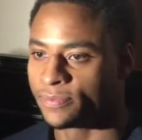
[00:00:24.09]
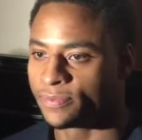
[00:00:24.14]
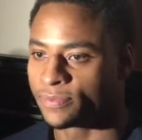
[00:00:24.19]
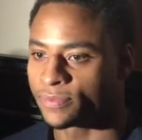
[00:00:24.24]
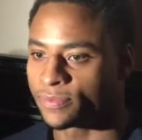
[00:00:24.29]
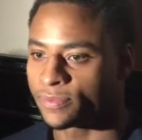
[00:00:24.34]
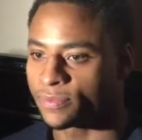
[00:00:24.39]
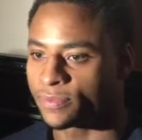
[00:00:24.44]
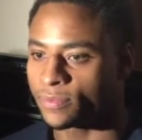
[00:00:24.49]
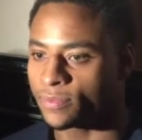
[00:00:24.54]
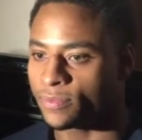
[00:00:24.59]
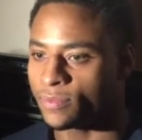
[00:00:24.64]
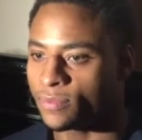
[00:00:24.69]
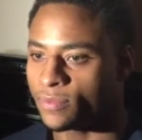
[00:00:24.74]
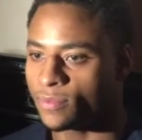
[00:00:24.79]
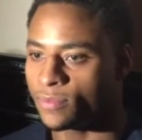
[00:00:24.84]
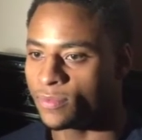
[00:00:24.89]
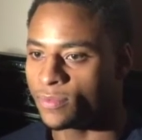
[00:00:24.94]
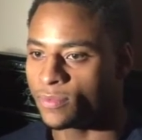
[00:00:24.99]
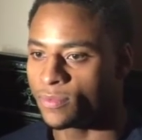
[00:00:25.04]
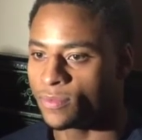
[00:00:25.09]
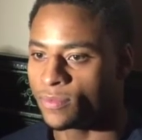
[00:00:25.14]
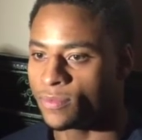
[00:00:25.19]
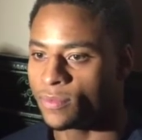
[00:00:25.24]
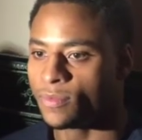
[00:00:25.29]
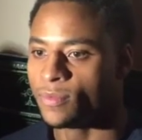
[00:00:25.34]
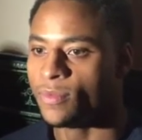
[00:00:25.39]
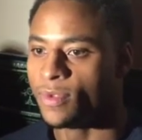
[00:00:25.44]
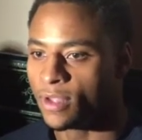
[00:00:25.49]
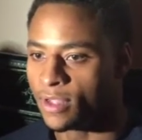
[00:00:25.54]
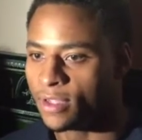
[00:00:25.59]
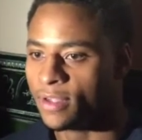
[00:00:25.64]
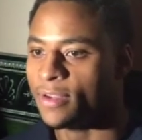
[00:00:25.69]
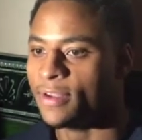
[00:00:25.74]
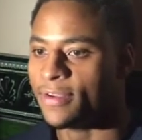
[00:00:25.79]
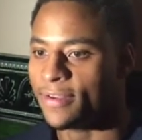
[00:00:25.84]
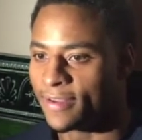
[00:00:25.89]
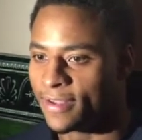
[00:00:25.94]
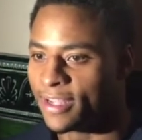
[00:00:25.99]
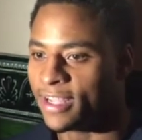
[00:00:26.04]
Did you see the game today? Sexton's
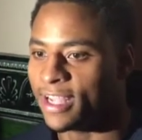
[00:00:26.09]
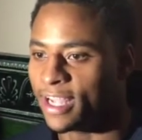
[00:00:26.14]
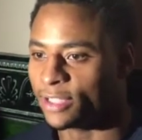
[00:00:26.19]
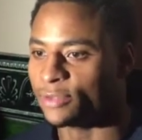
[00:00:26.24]
game winner?